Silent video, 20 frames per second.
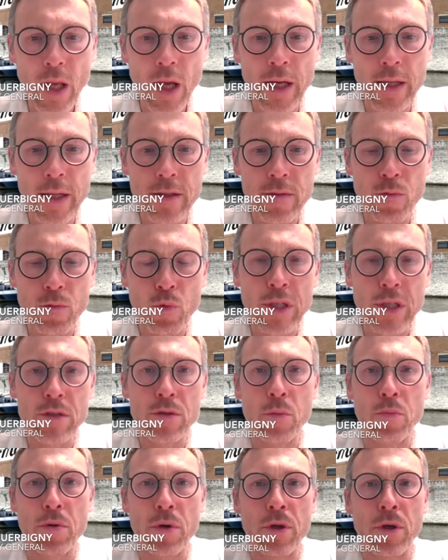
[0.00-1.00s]
and when
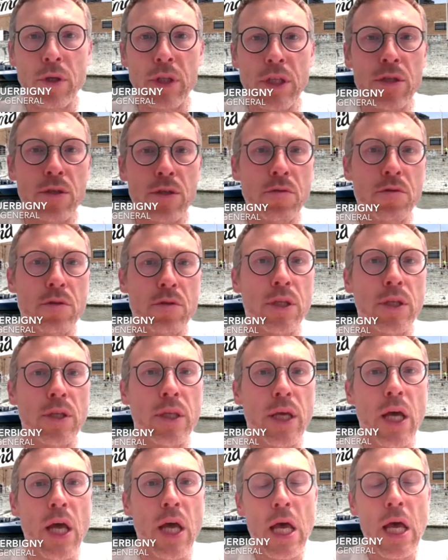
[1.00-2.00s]
the product is used
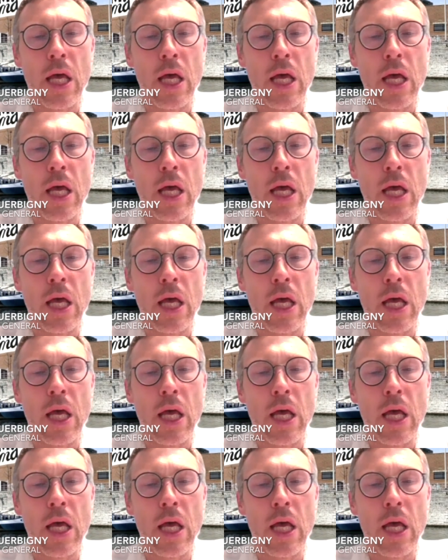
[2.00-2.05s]
in